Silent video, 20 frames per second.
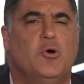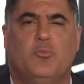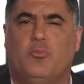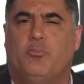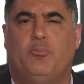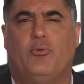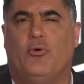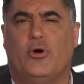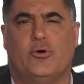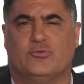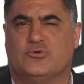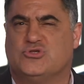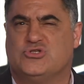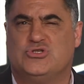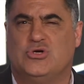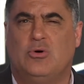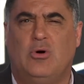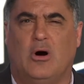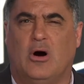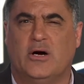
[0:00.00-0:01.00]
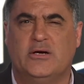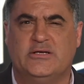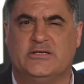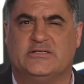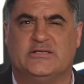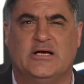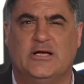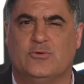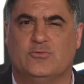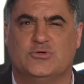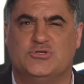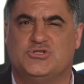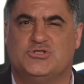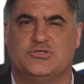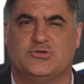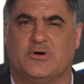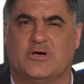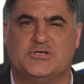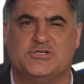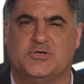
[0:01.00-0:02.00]
Boy, it was so hard to tell which
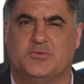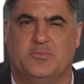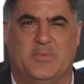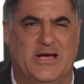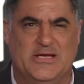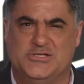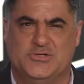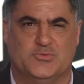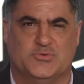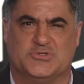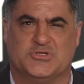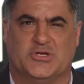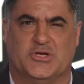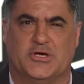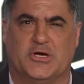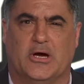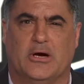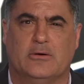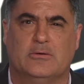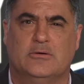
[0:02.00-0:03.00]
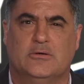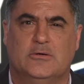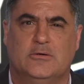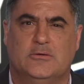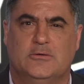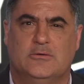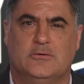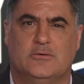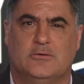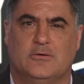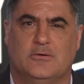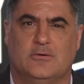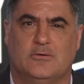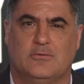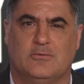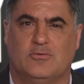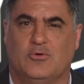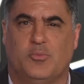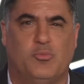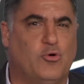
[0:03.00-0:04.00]
direction Manchin was gonna go. Mm -hmm.
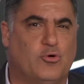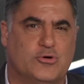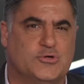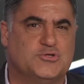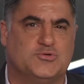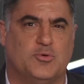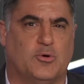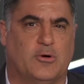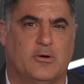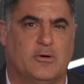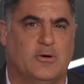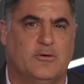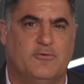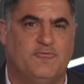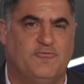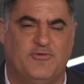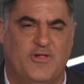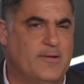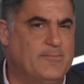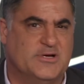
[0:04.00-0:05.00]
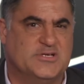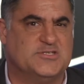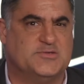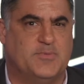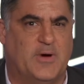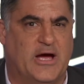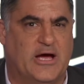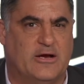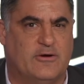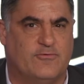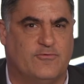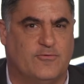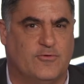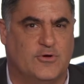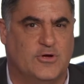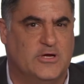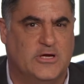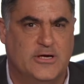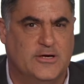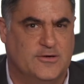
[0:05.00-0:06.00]
reporters were flummoxified for
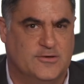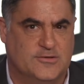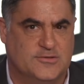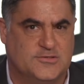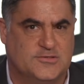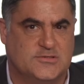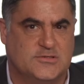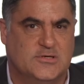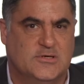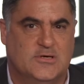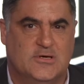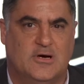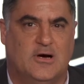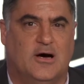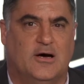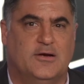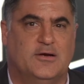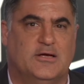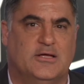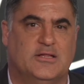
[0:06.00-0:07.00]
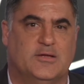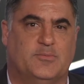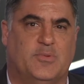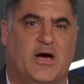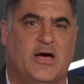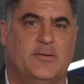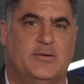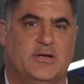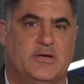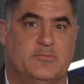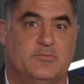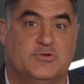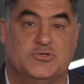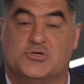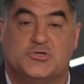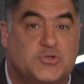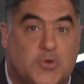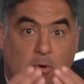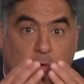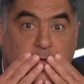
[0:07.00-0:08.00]
years on, in the Biden
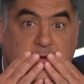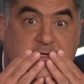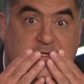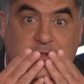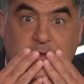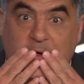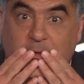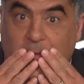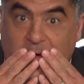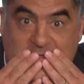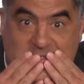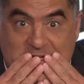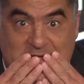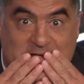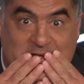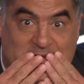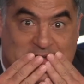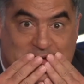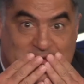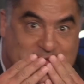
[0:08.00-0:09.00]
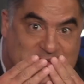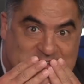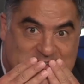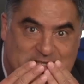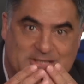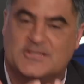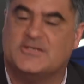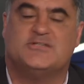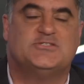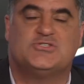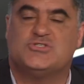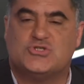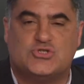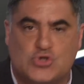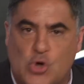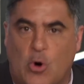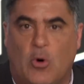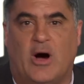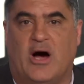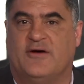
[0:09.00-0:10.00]
administration. Oh, which what's he gonna do? What's he gonna do? It's
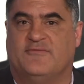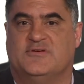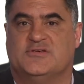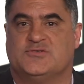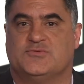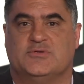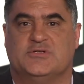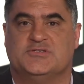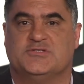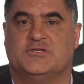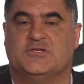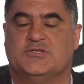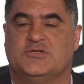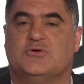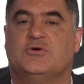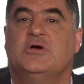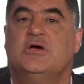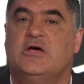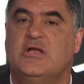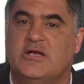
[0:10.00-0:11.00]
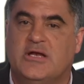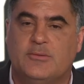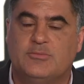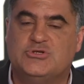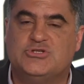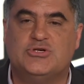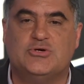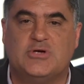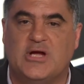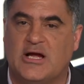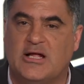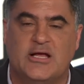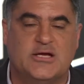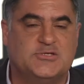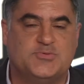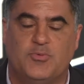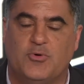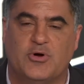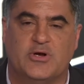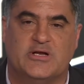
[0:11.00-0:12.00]
so obvious what he's gonna do. Number two, Caroline's
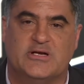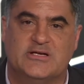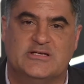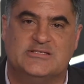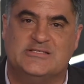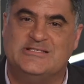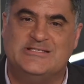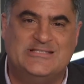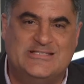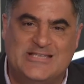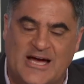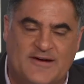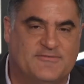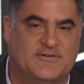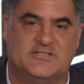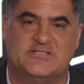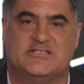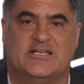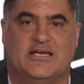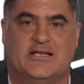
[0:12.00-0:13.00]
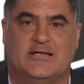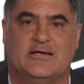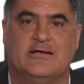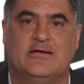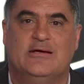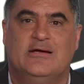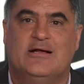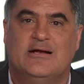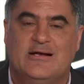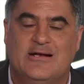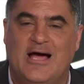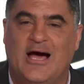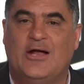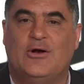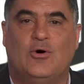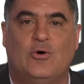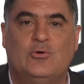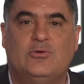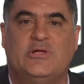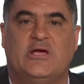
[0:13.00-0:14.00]
point is devastating. Not
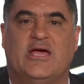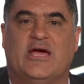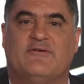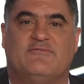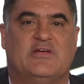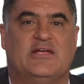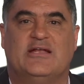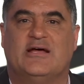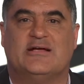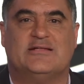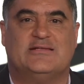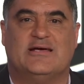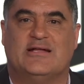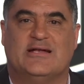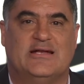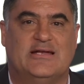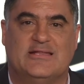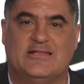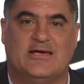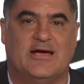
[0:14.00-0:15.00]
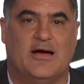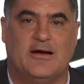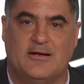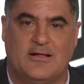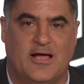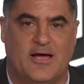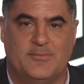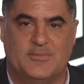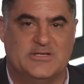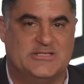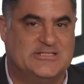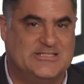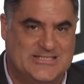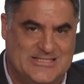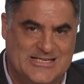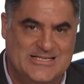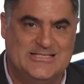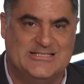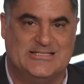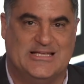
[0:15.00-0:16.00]
only have they not done anything on climate
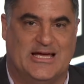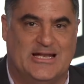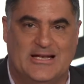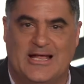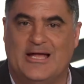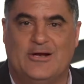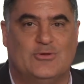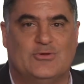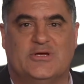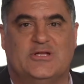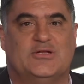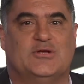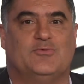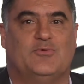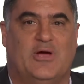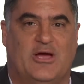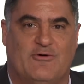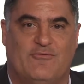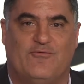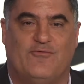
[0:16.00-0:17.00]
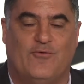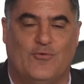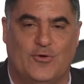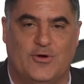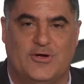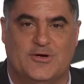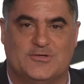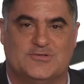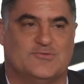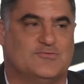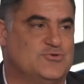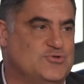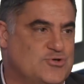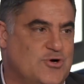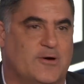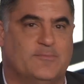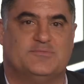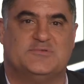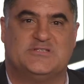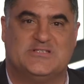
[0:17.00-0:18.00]
since then, not only did we have four years of
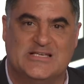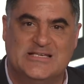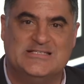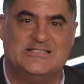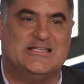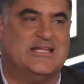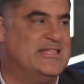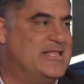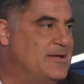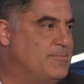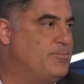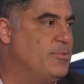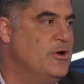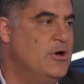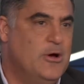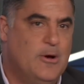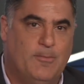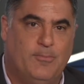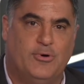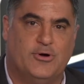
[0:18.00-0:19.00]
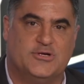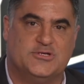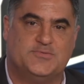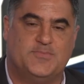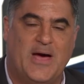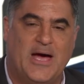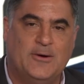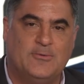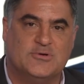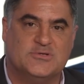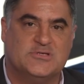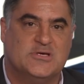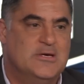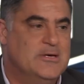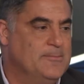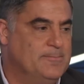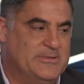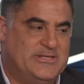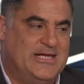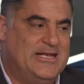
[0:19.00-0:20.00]
Trump since then that put us backwards,
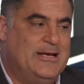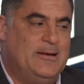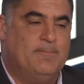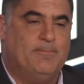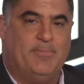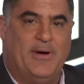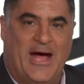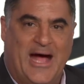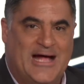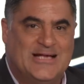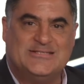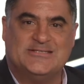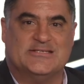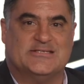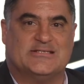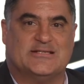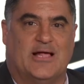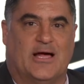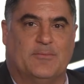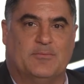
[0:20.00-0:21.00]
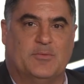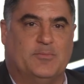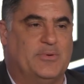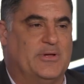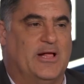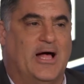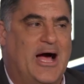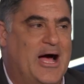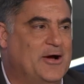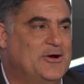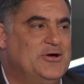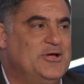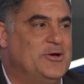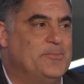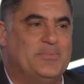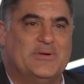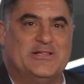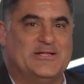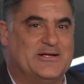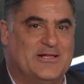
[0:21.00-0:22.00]
but they didn't pass this climate bill. How could it
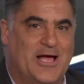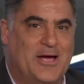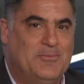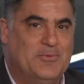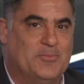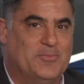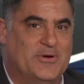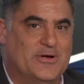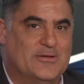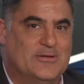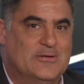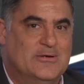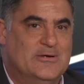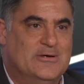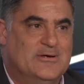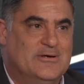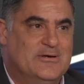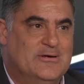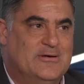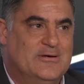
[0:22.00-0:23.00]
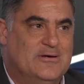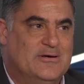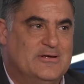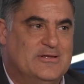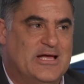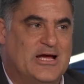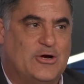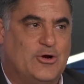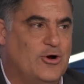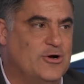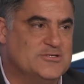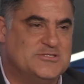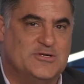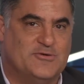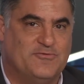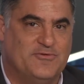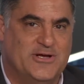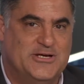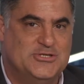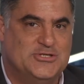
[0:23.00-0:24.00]
be the climate bill that caused
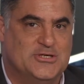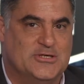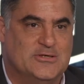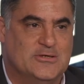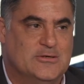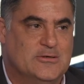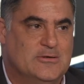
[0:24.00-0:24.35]
inflation